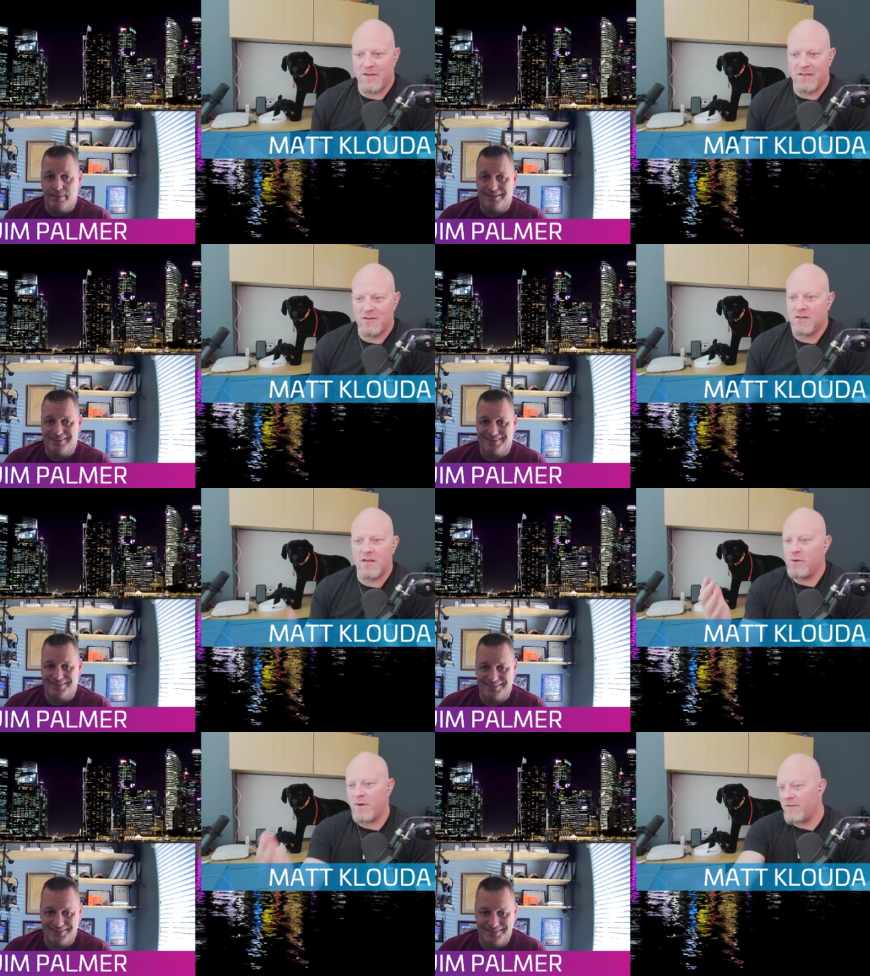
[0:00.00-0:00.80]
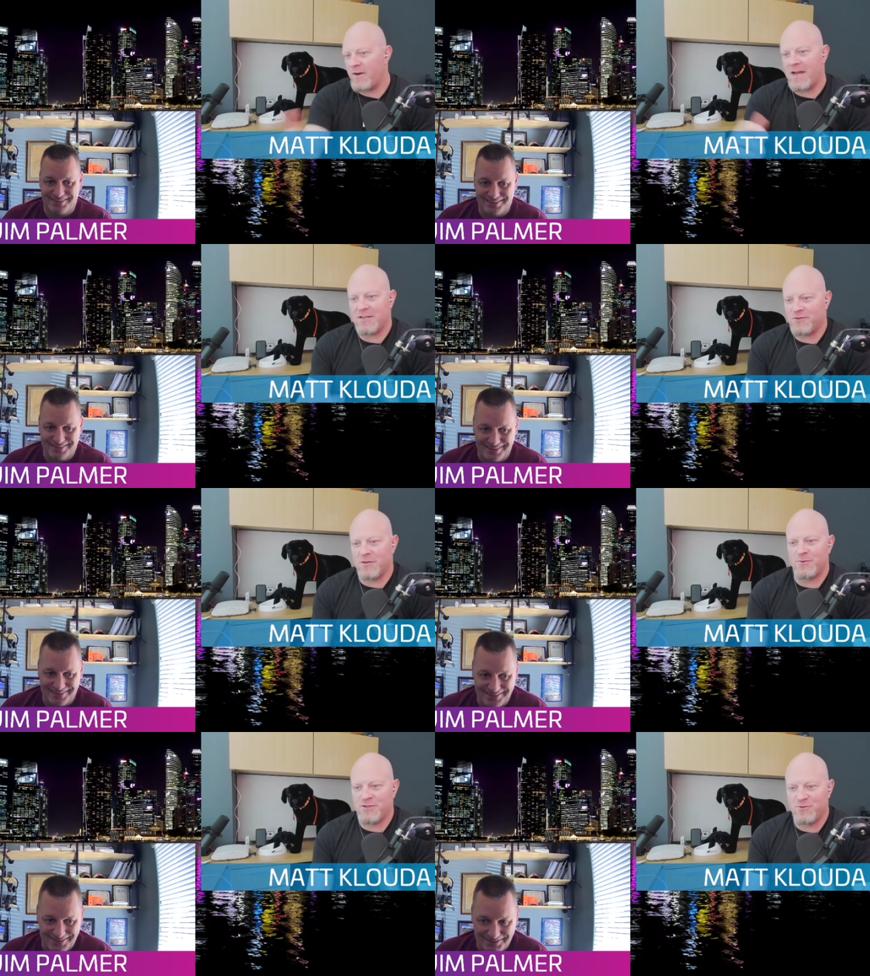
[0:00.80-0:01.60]
Speaker 1: before, right? Have you ever
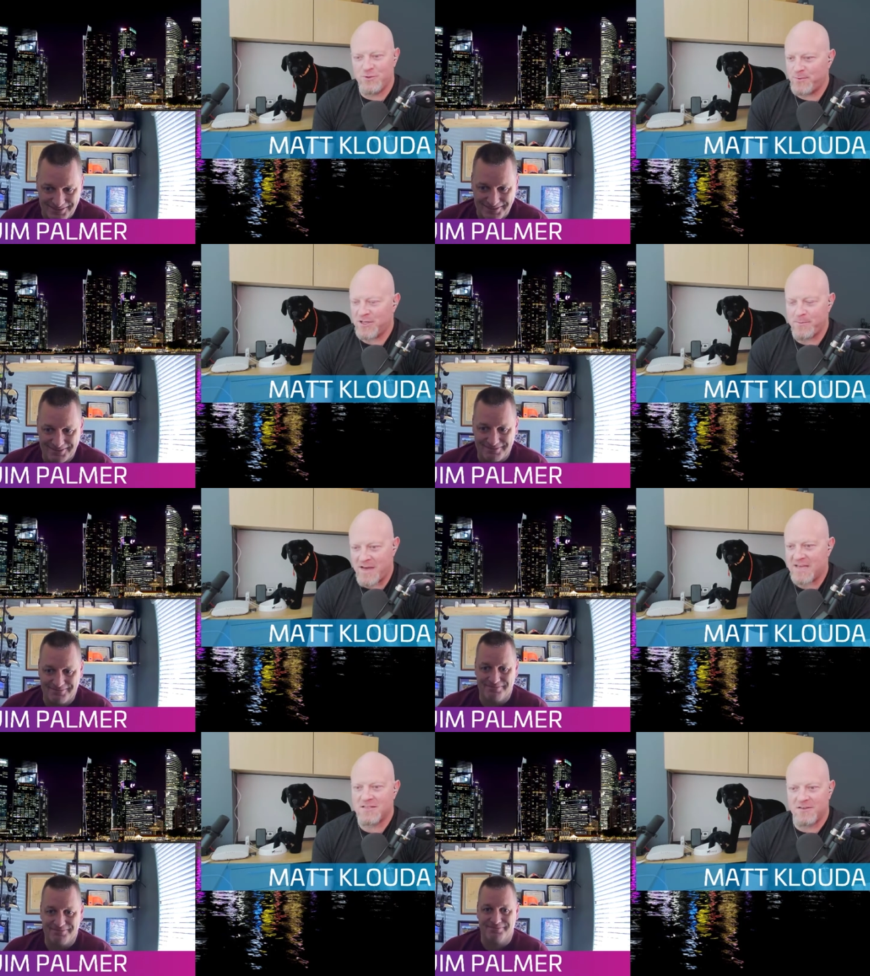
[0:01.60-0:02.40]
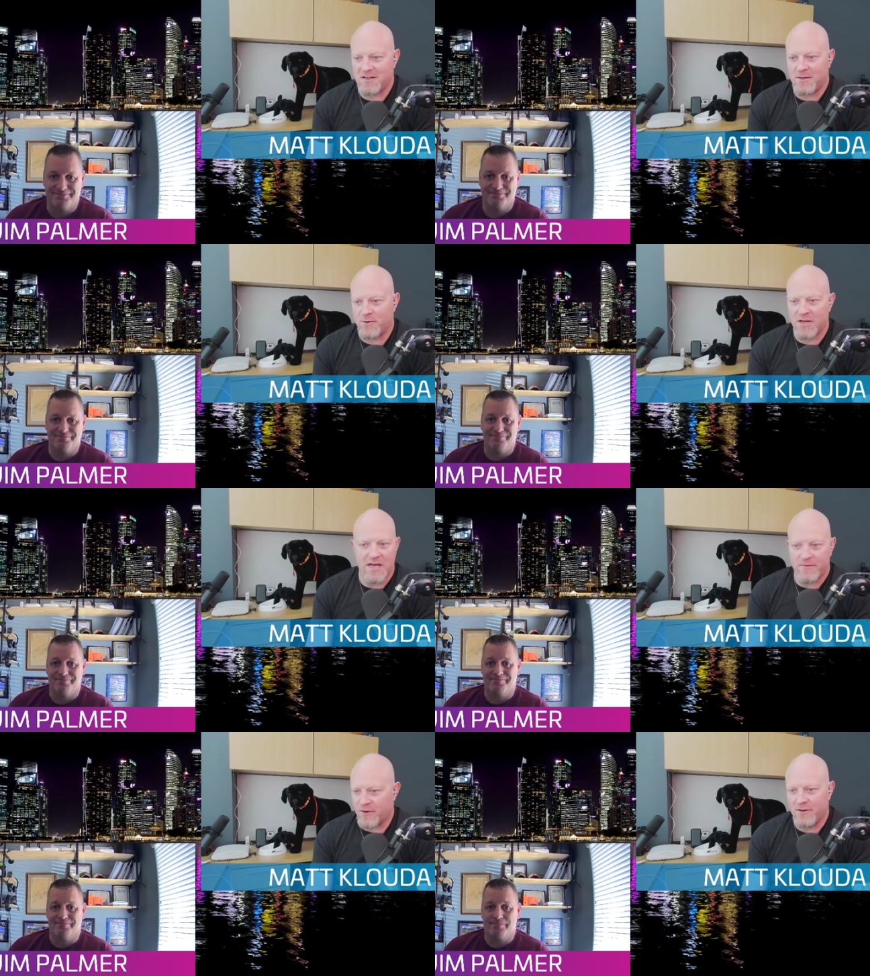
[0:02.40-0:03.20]
had to troubleshoot duplicate M A Cs on a
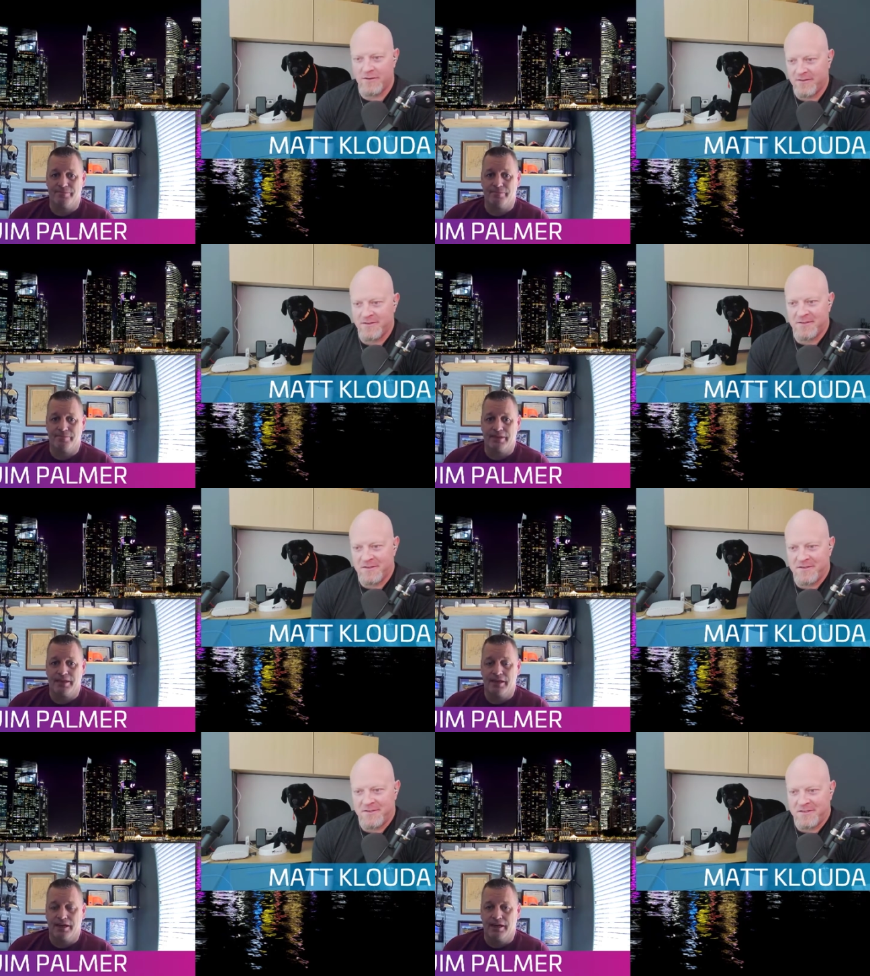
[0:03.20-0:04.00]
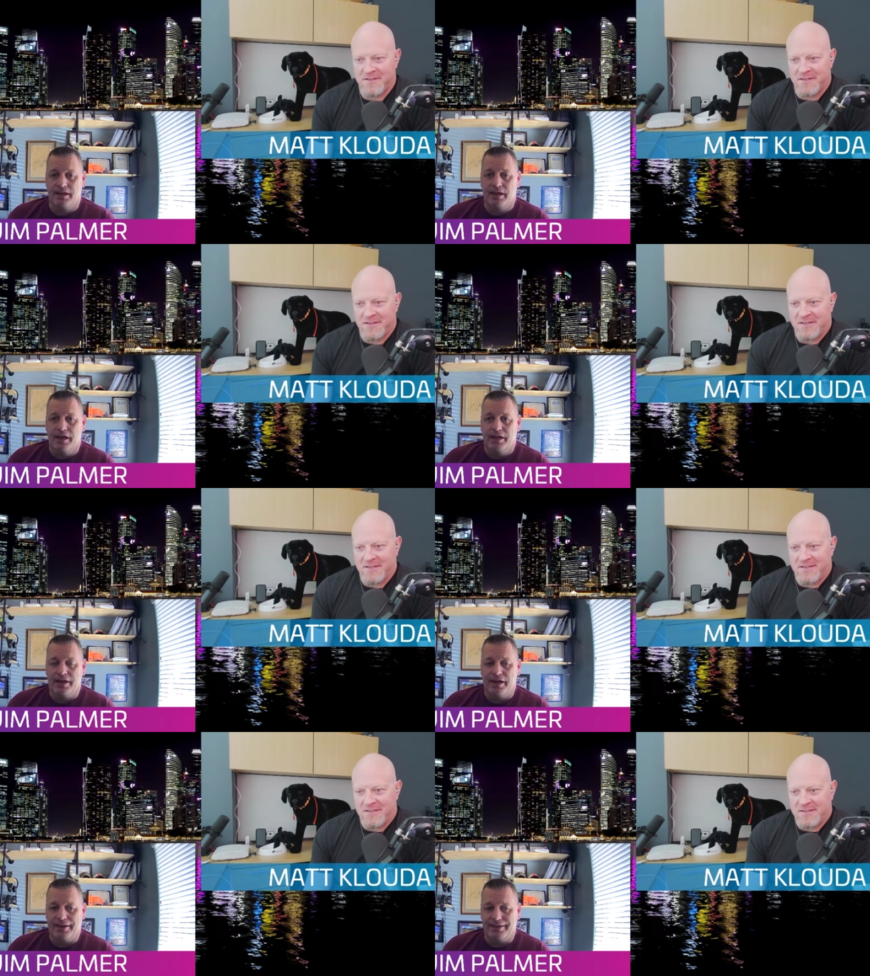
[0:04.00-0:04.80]
network ever?
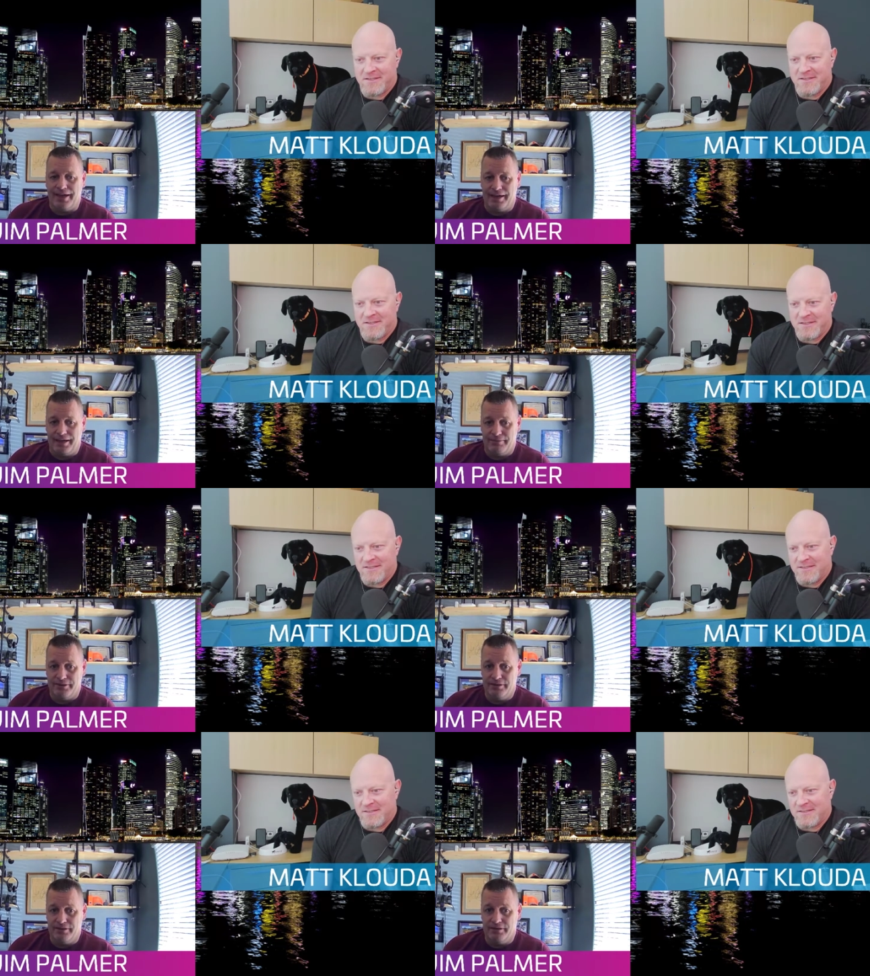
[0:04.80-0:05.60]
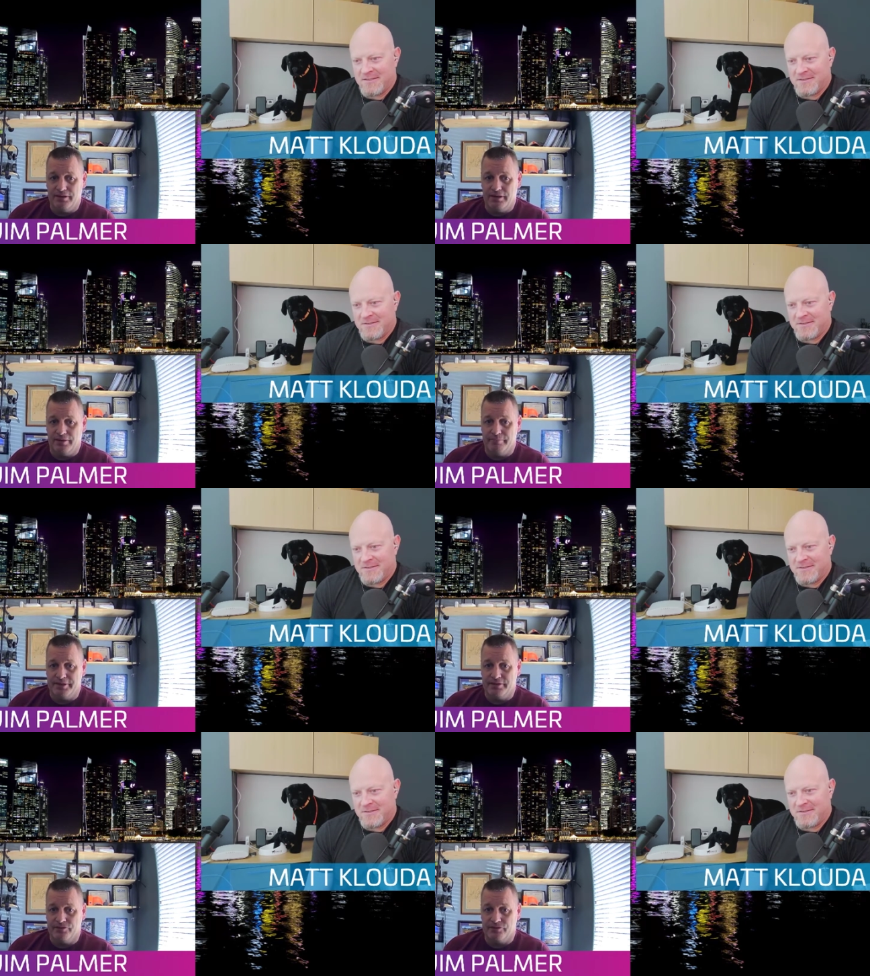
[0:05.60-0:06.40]
Speaker 2: I haven't, um,
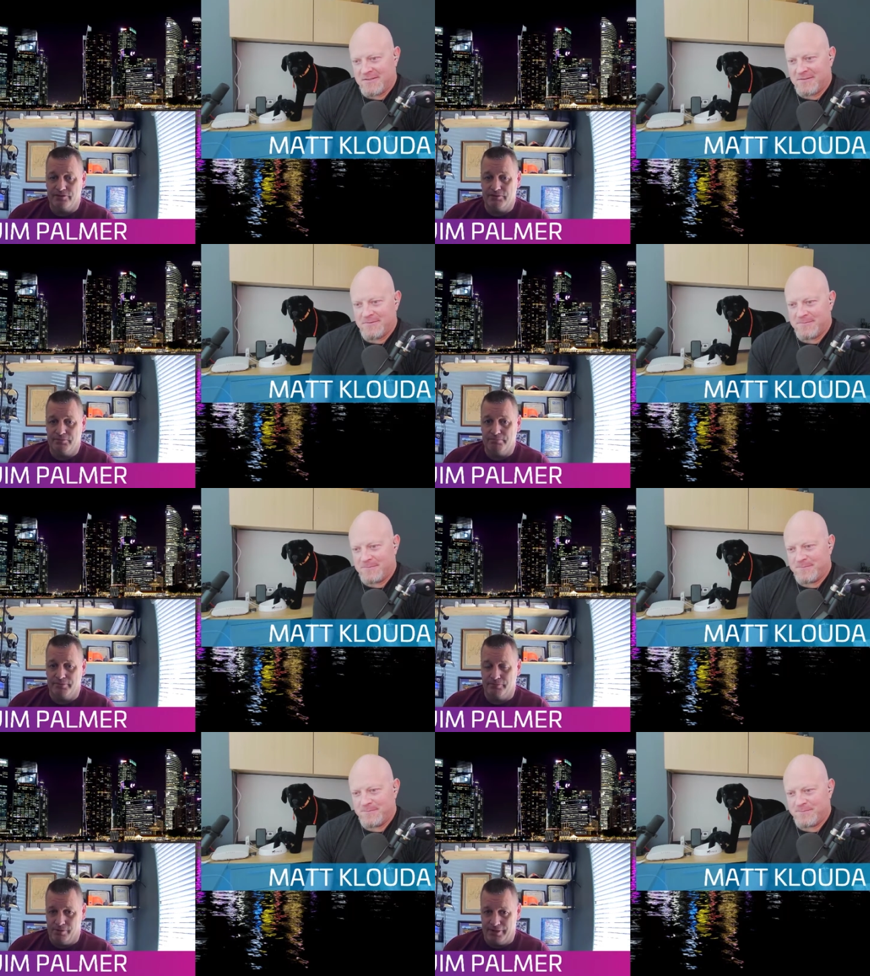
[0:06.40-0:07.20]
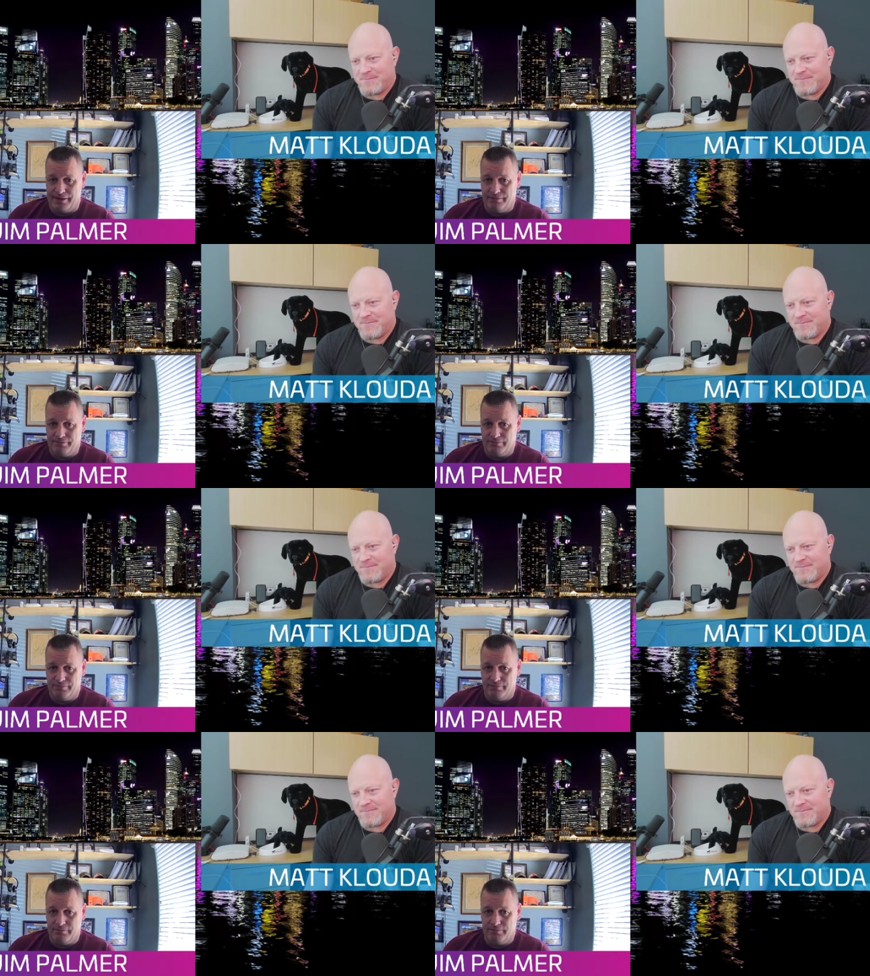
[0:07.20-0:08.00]
because before now,
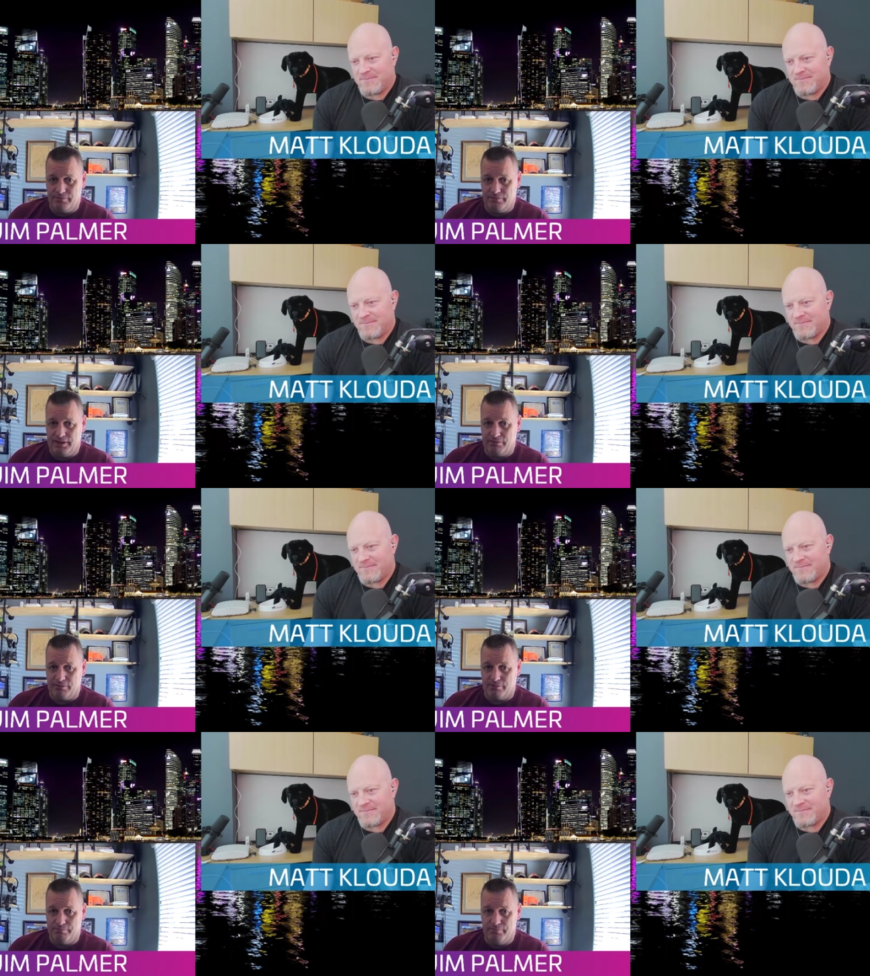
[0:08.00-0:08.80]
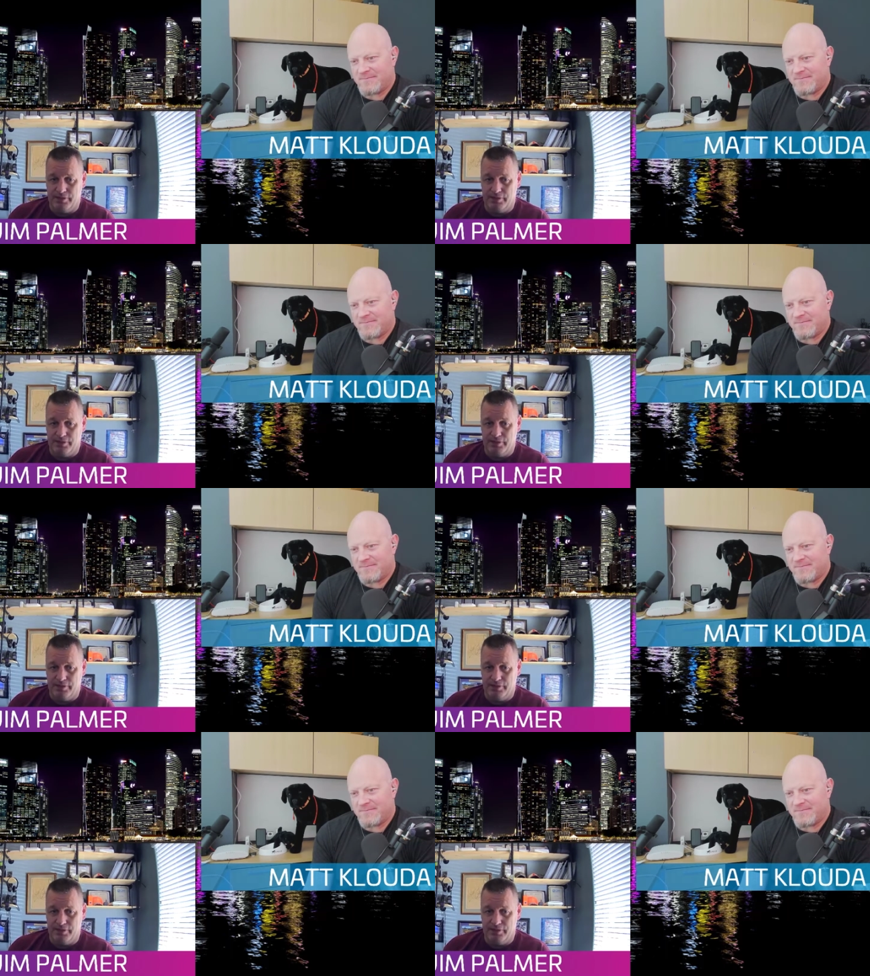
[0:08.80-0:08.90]
they were,